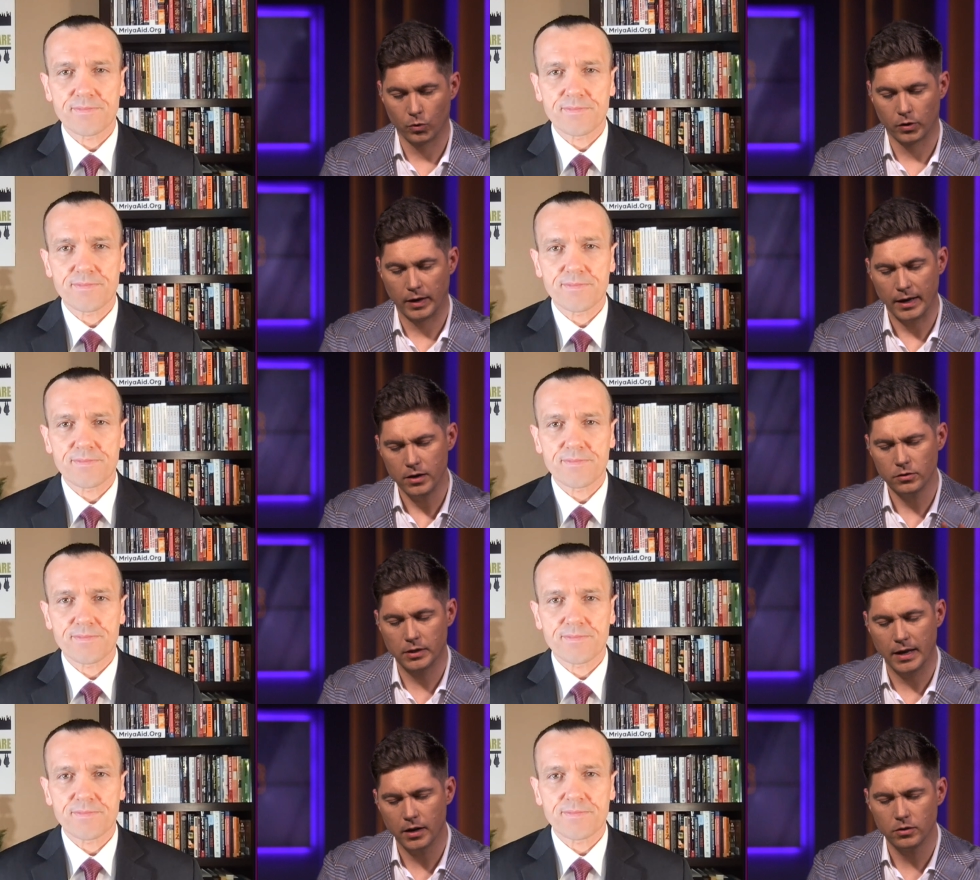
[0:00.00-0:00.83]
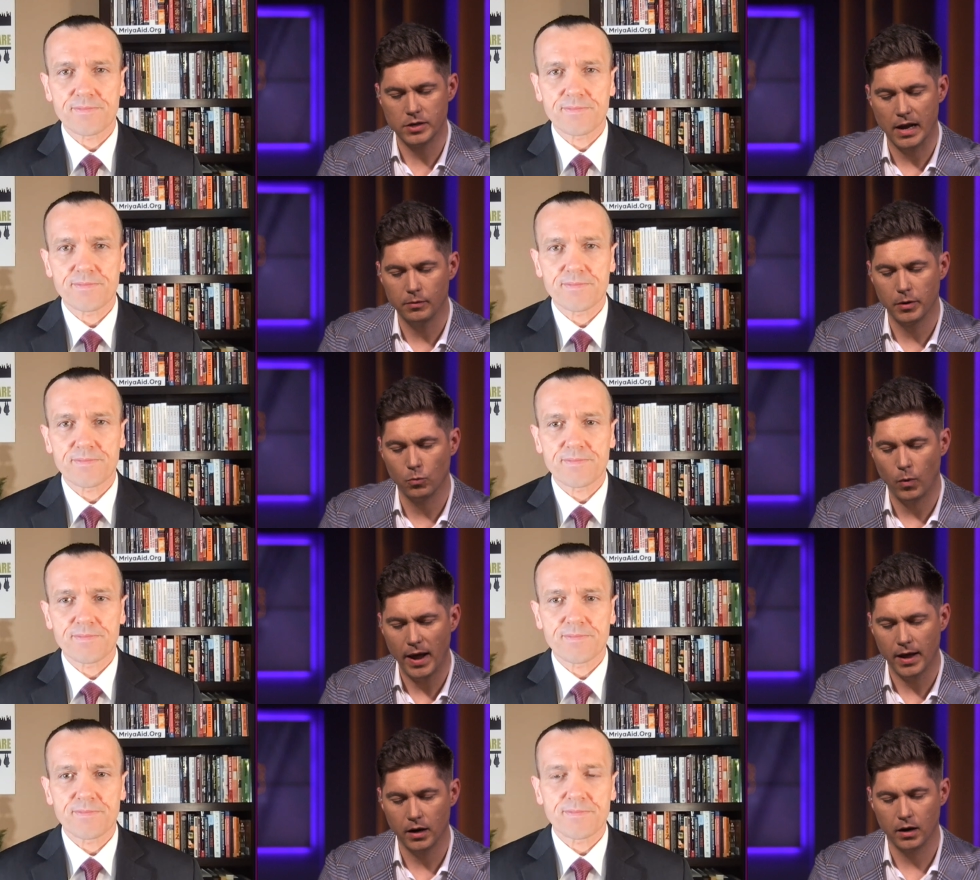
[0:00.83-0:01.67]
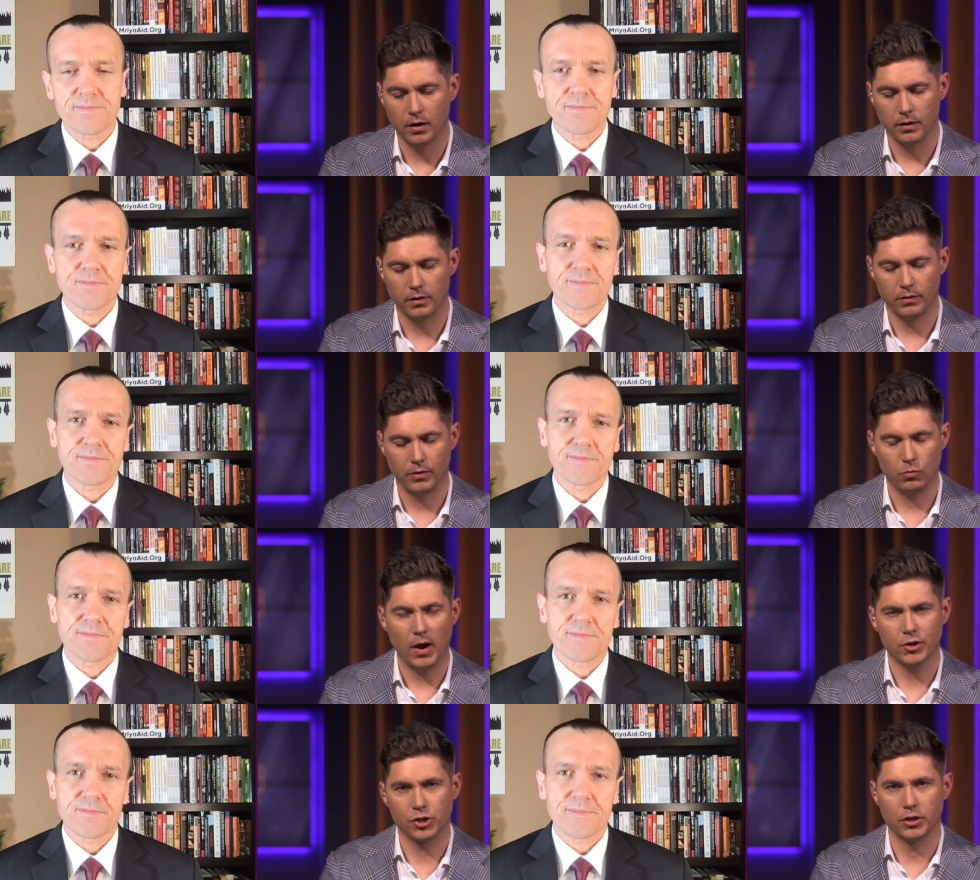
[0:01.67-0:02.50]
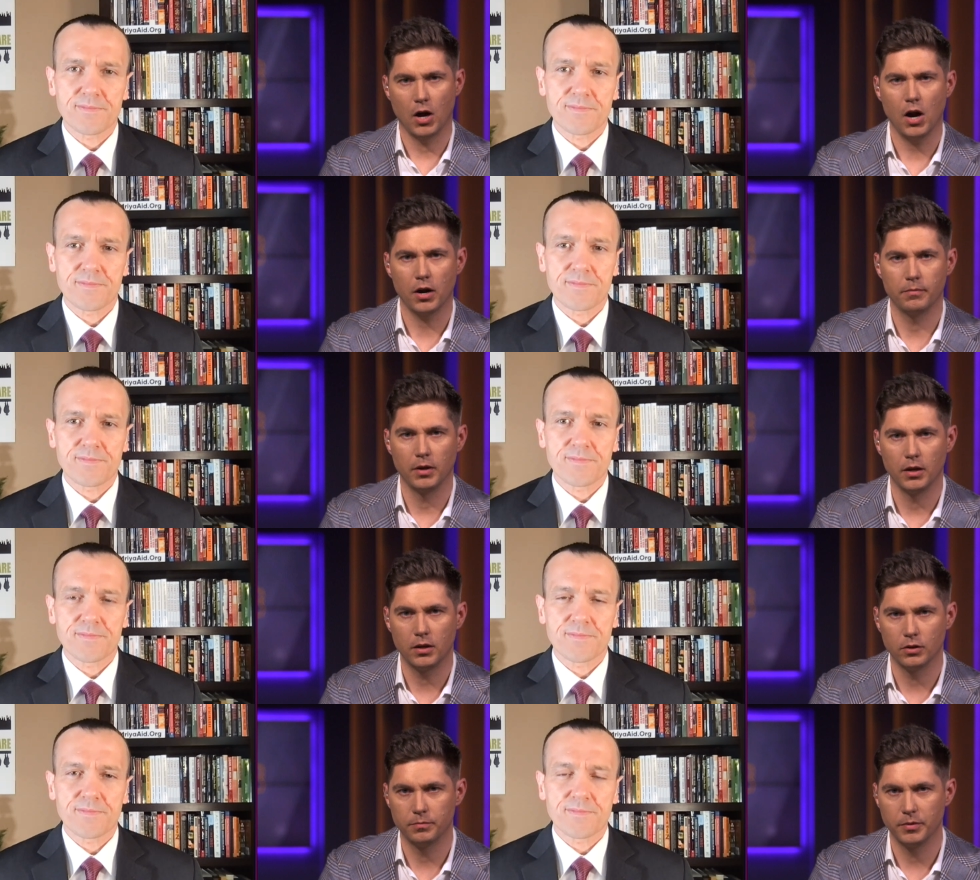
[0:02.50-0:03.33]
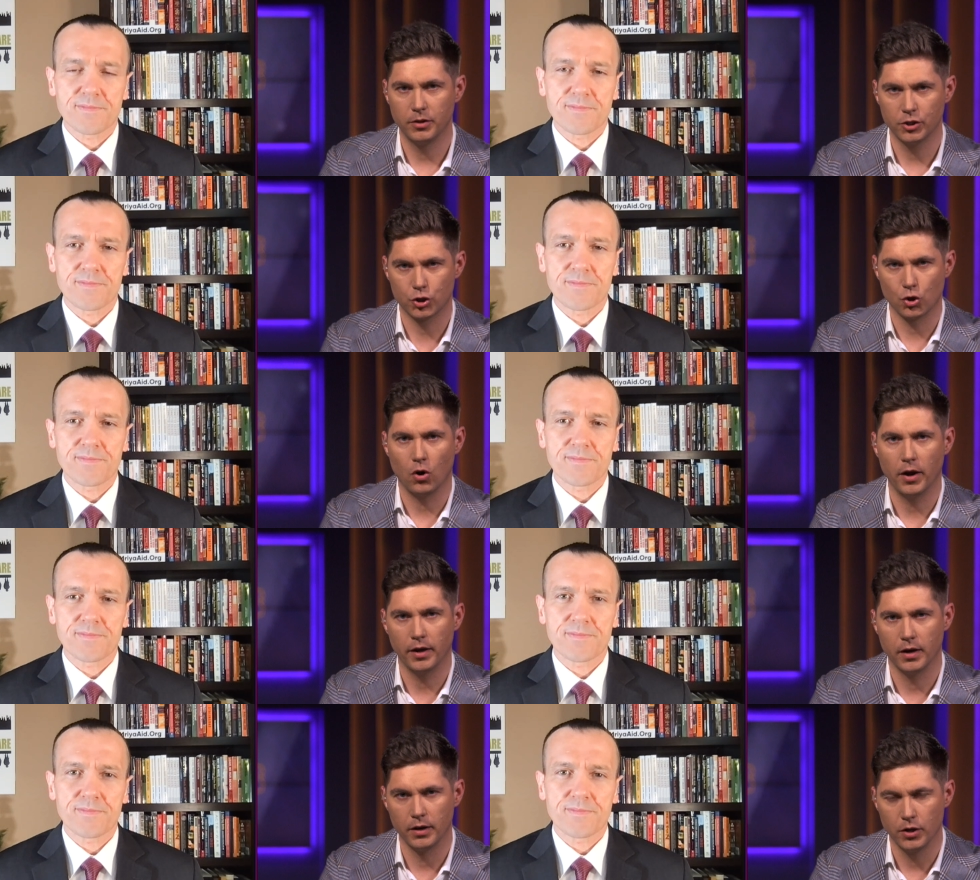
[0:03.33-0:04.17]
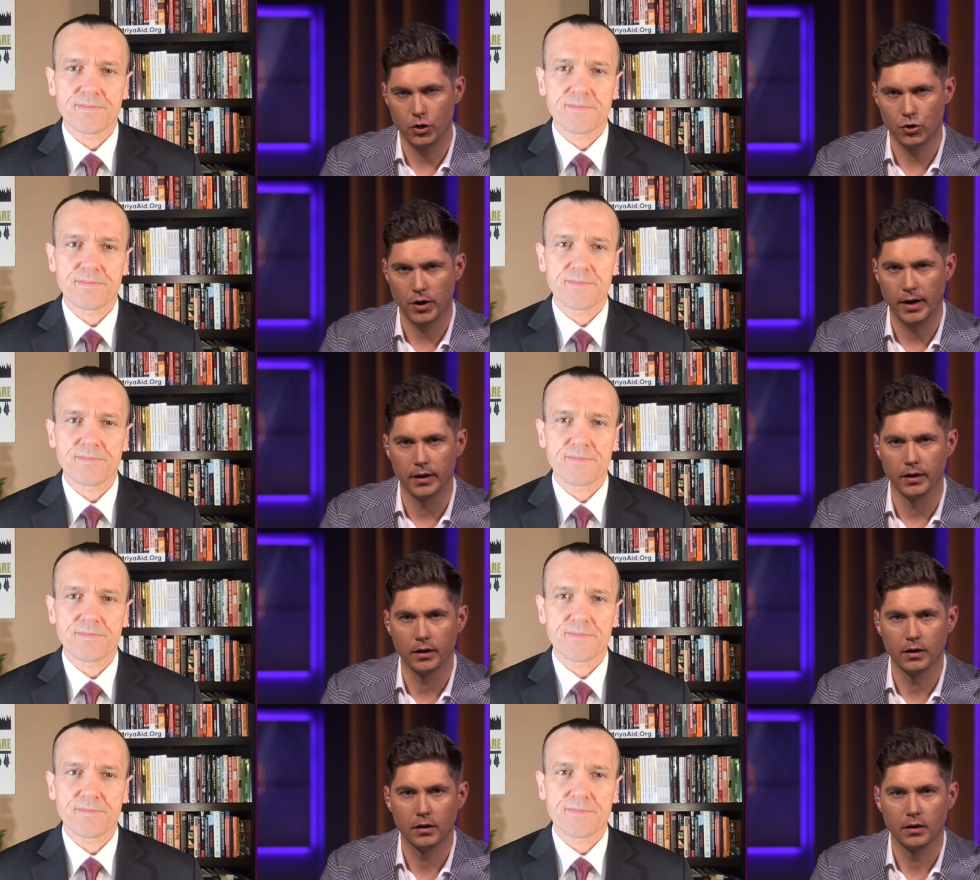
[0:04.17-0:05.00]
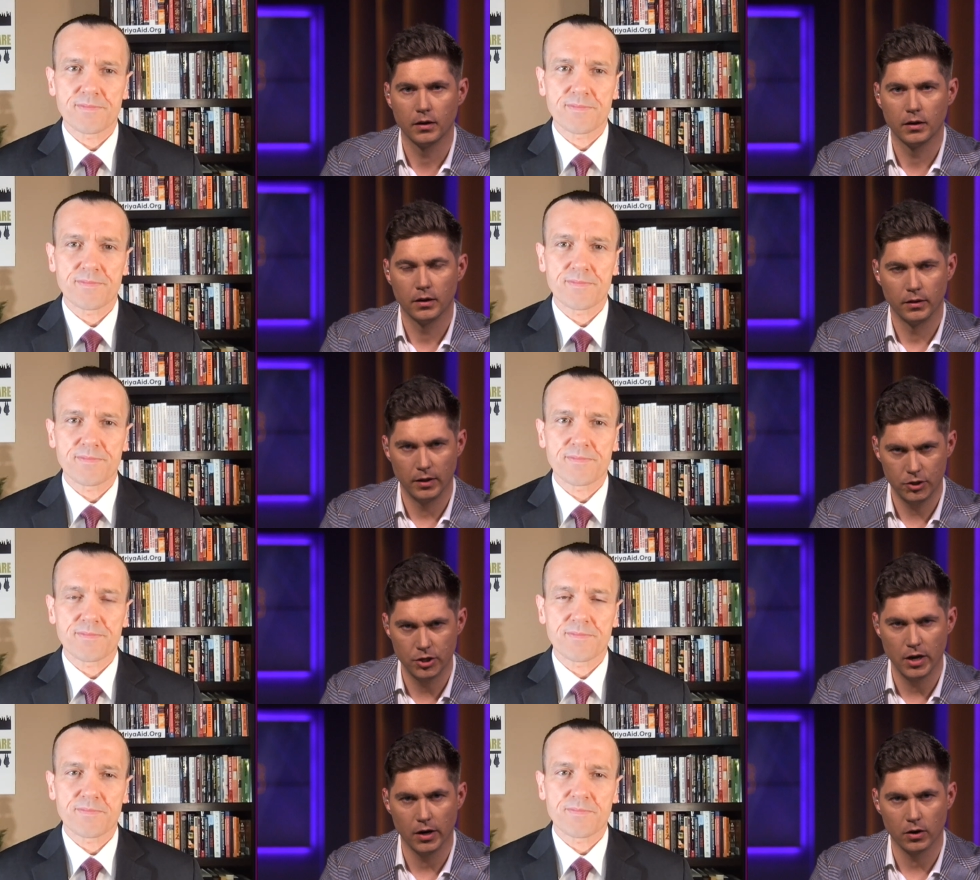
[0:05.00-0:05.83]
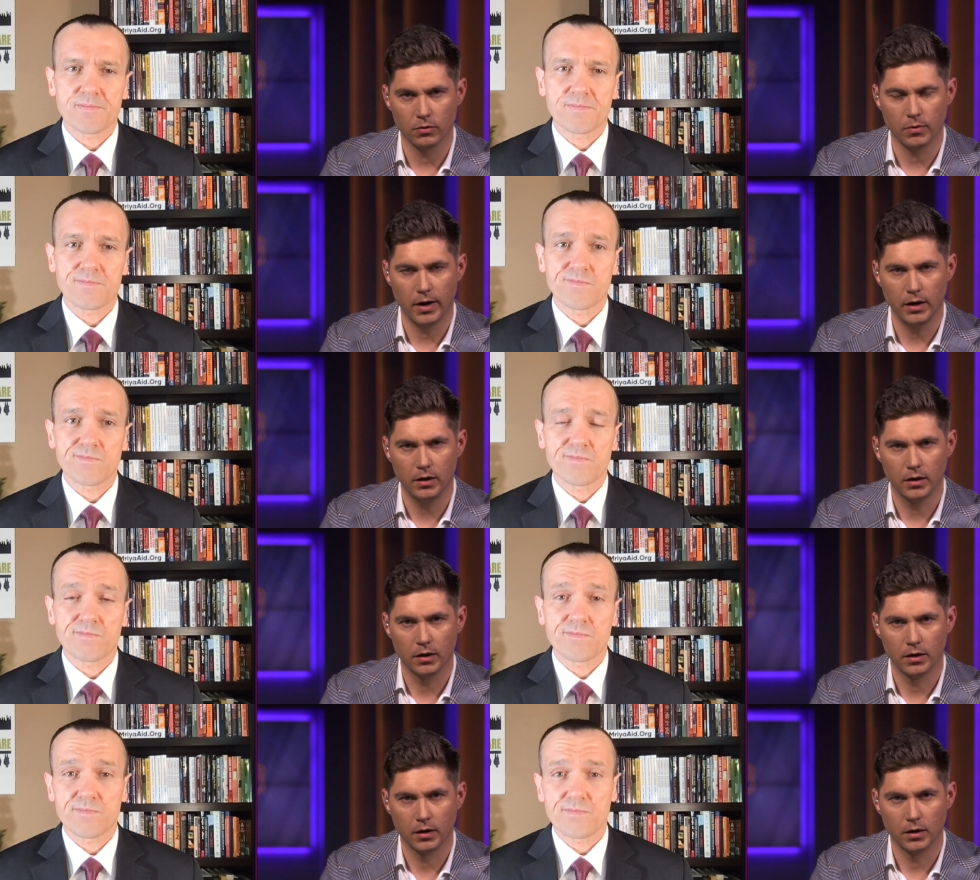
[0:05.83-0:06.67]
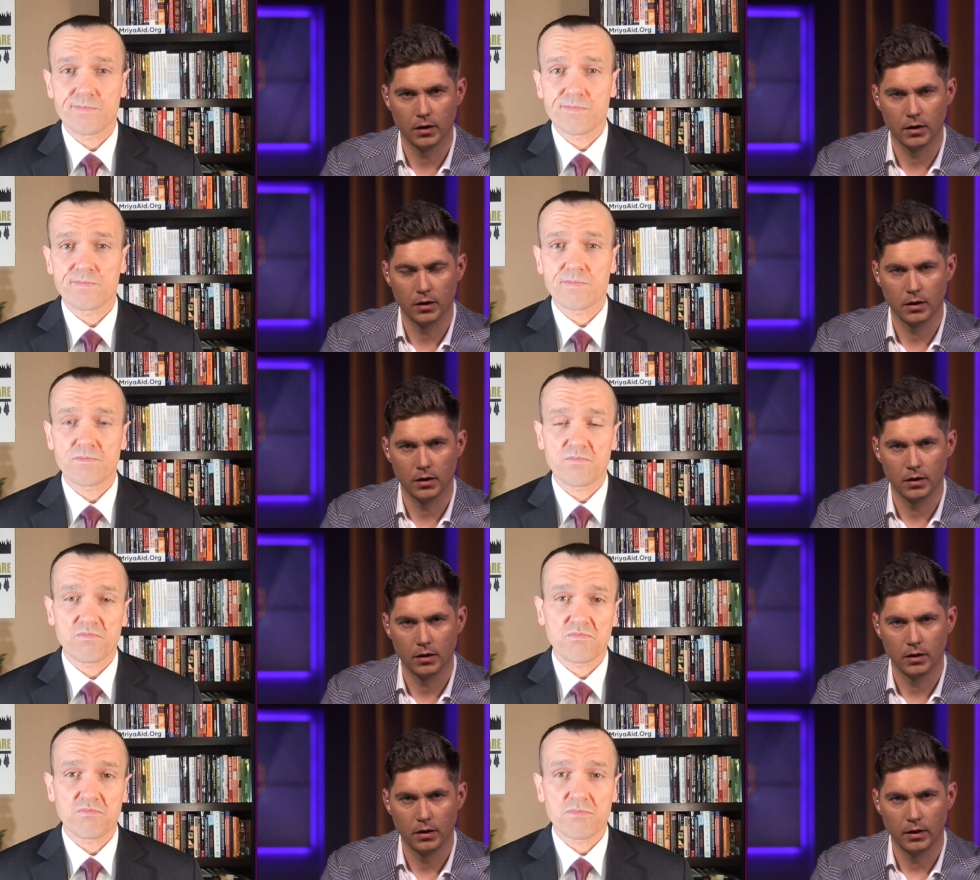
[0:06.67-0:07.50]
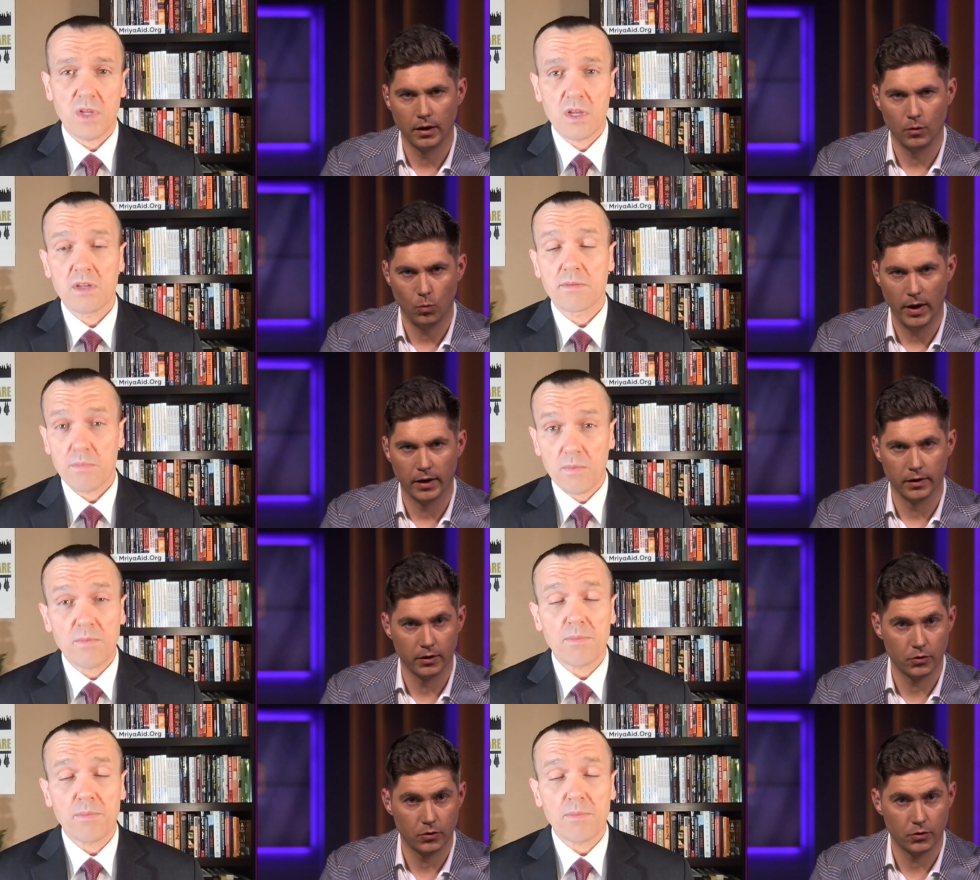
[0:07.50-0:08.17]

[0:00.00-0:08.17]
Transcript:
Speaker 1: can you can you tell me when the Russian army could be destroyed in Ukraine this year? Right? And when? In